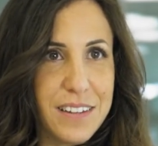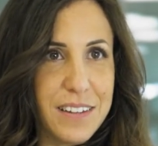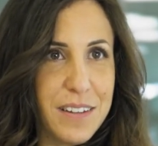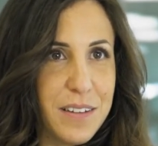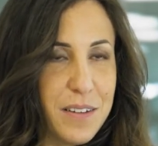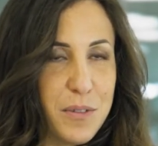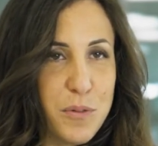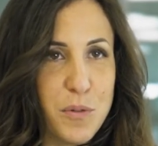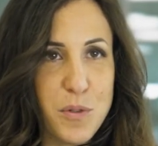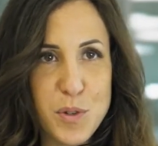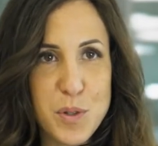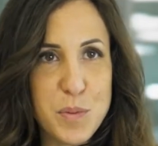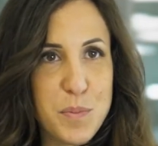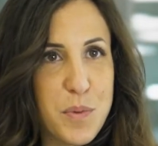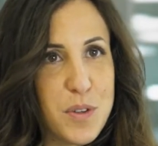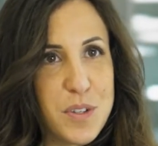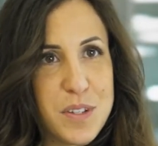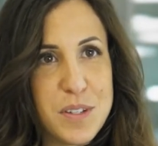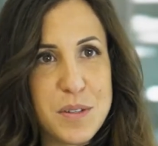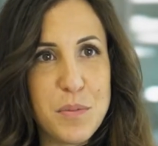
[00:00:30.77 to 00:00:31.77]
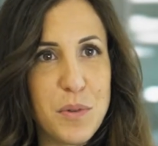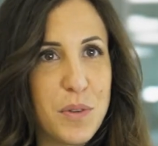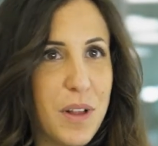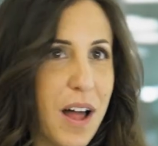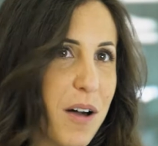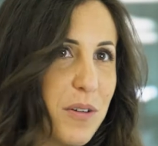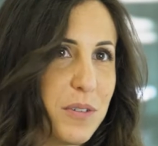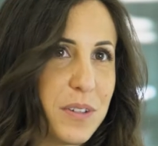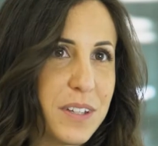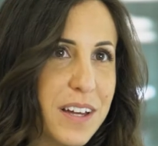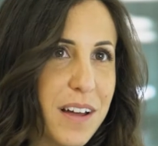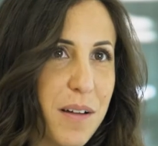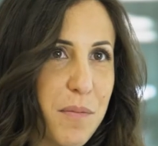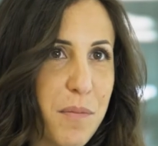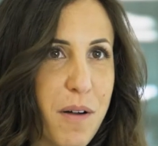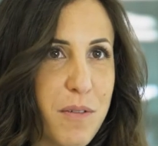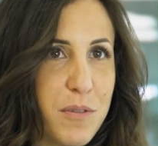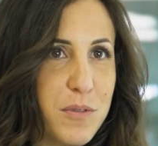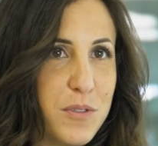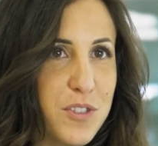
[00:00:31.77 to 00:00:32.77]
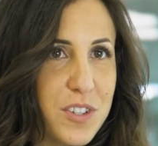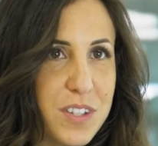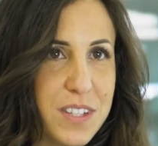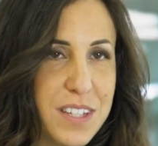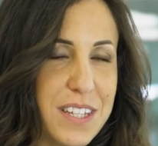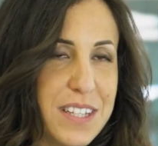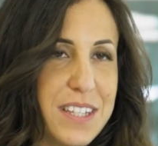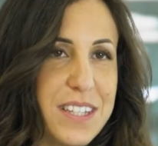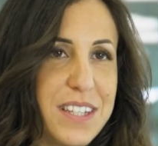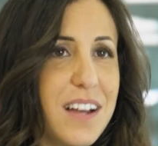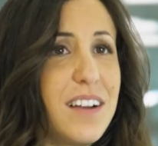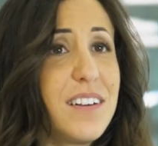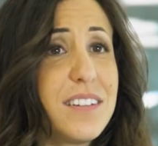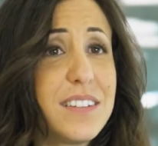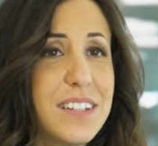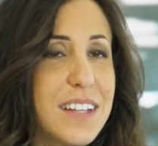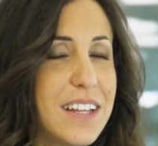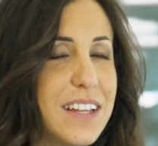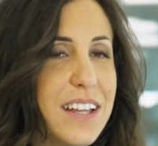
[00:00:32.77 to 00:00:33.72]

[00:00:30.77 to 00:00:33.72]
the worst possible outcome, I would just get started,